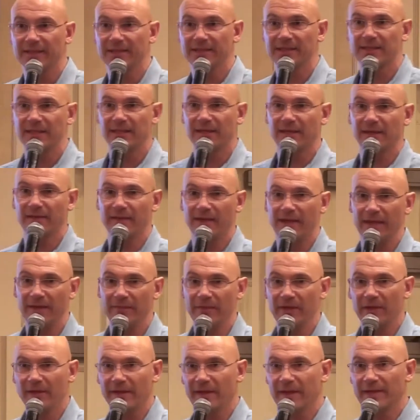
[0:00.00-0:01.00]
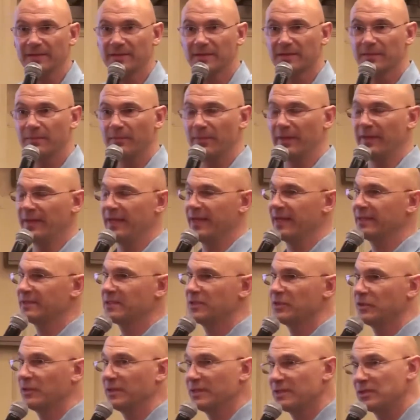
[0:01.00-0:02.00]
listed on the MLS? And the
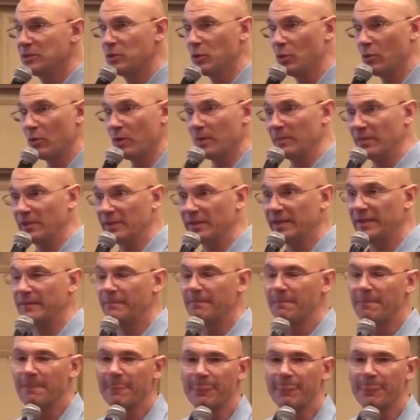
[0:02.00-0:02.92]
answer is normally.